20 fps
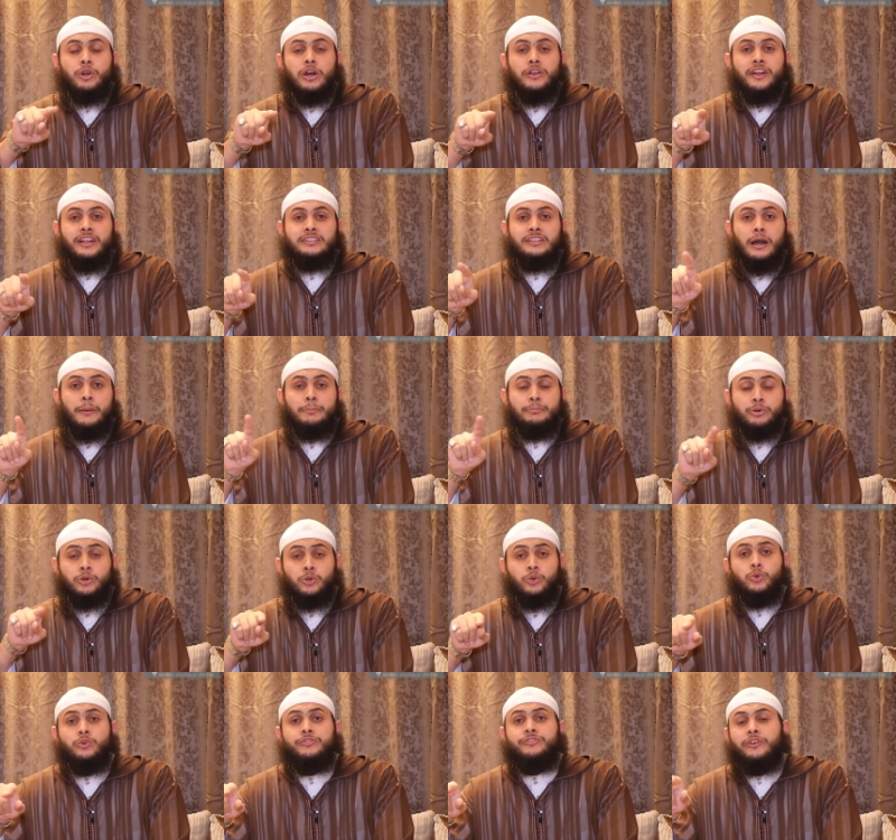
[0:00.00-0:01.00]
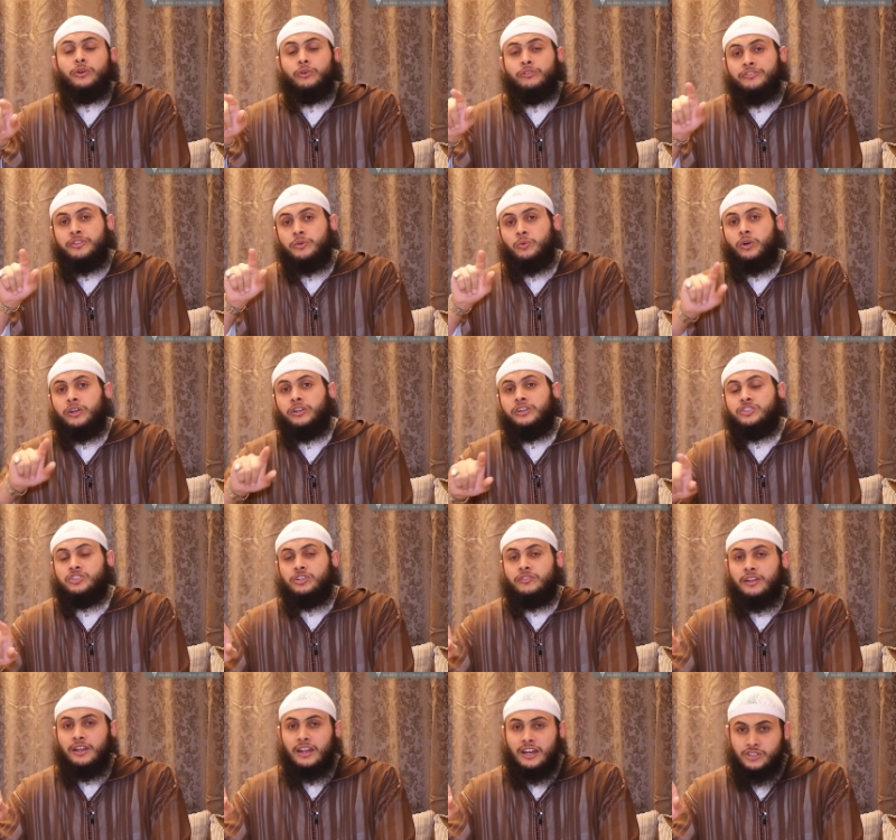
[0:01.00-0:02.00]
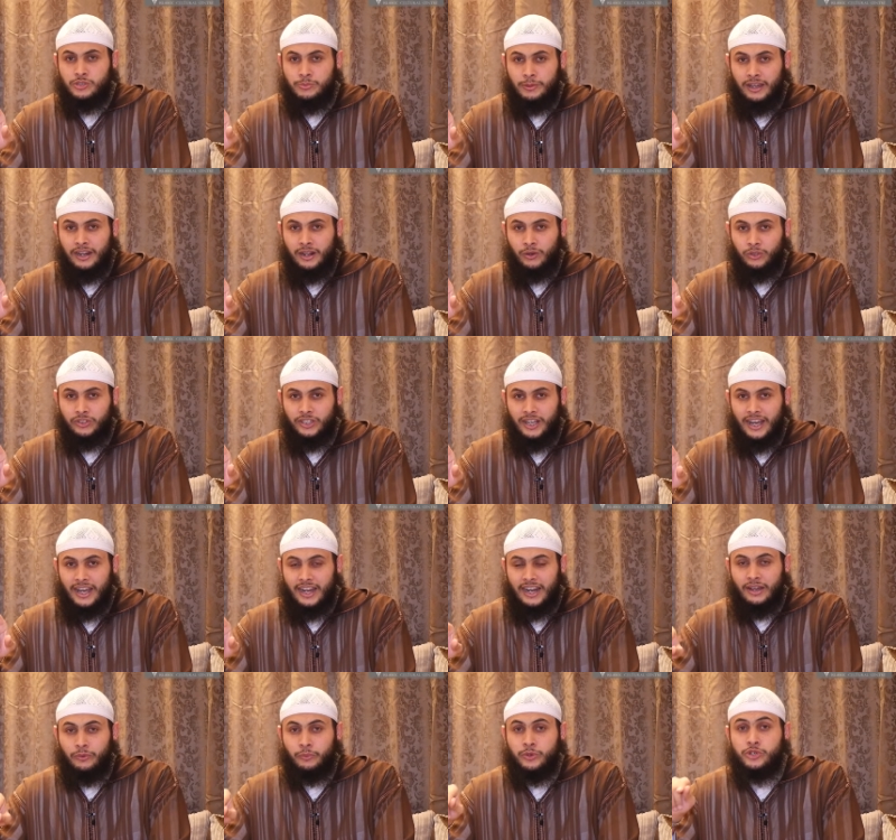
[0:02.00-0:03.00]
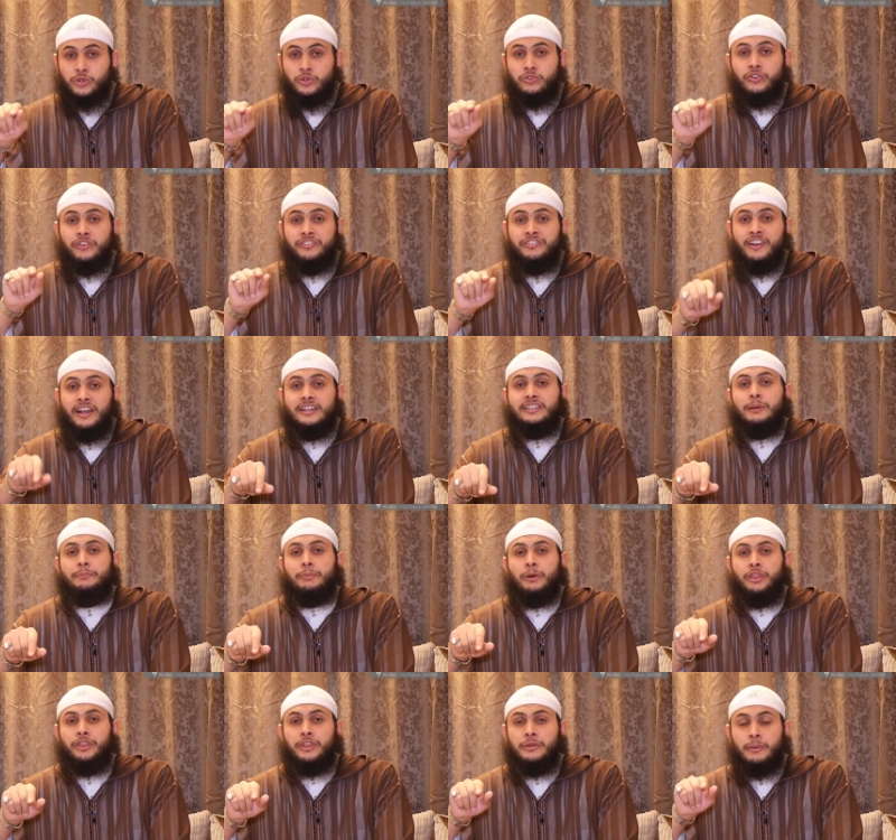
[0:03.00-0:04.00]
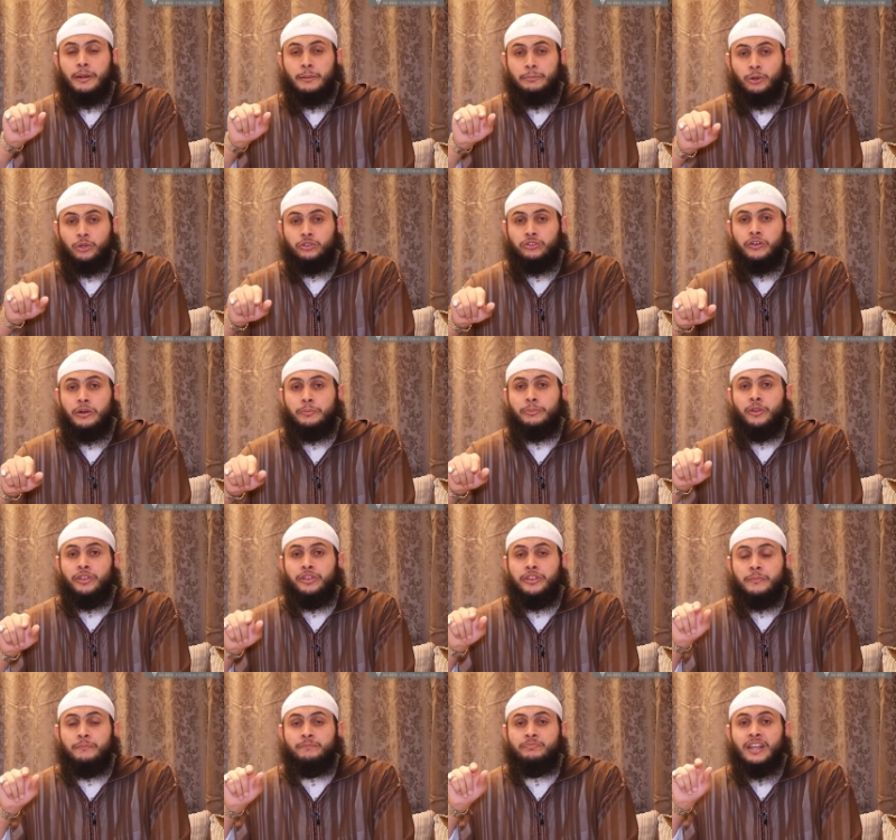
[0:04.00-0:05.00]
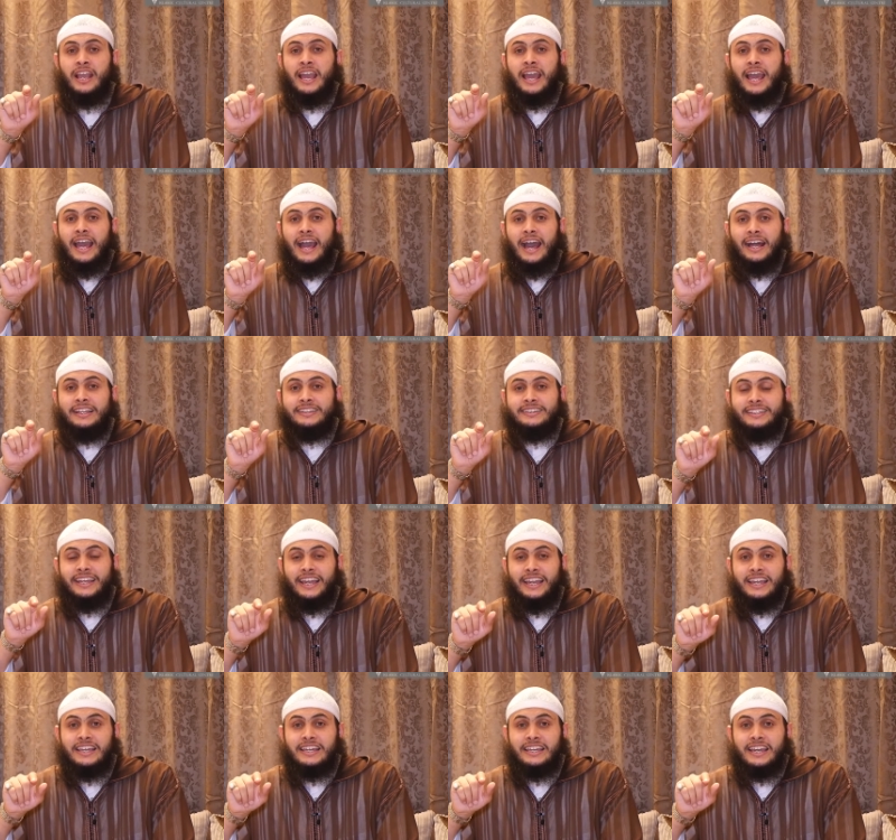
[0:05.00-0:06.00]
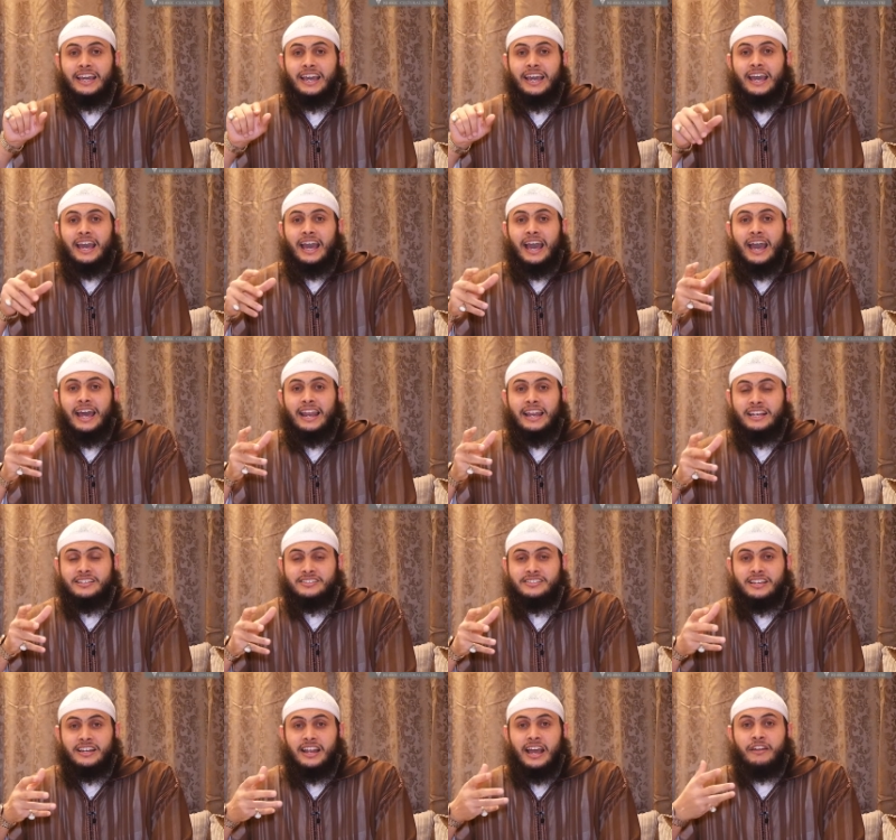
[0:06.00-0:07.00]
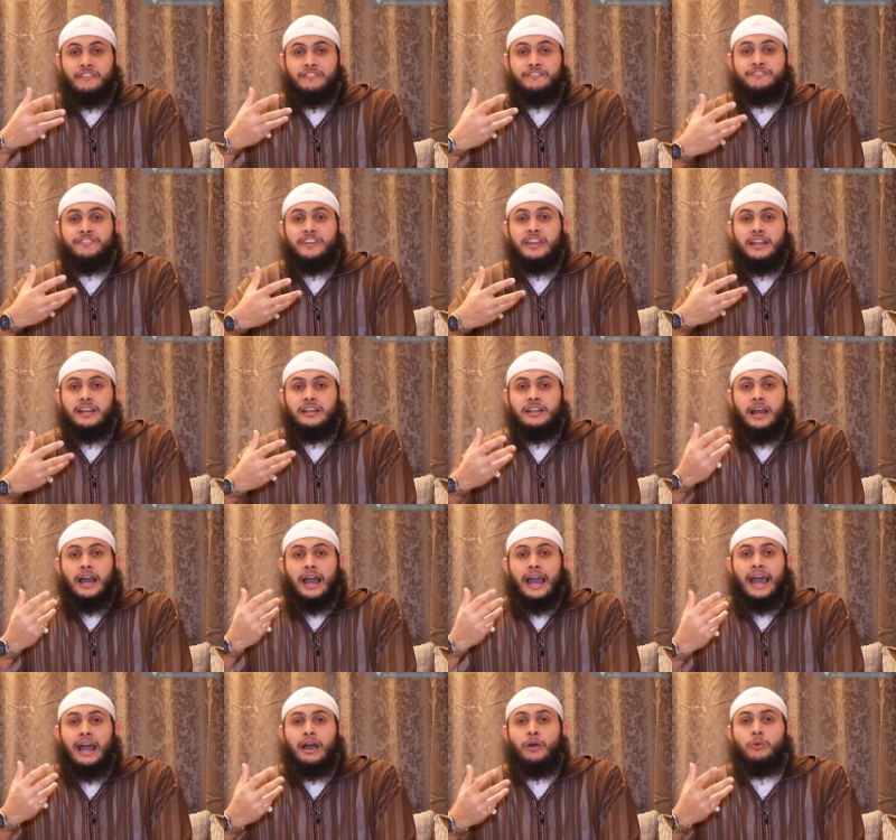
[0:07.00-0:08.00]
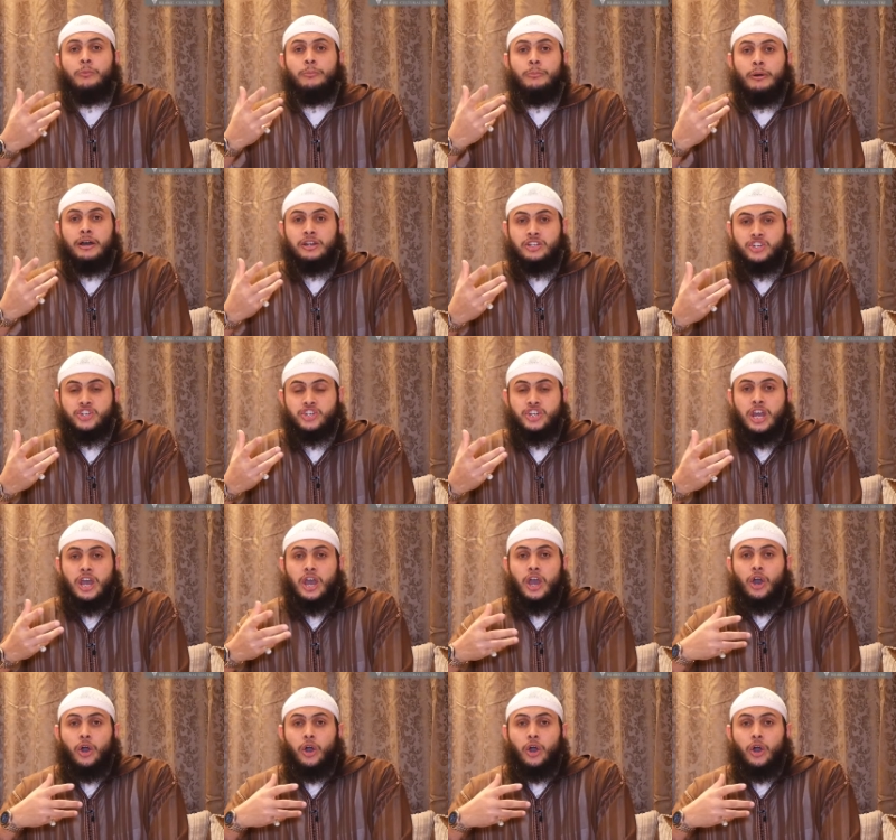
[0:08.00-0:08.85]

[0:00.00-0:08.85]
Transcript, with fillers: that are proof of the oneness of Allah subhanahu wa ta'ala. We should reflect upon them and ponder upon them and take a lesson and feel how much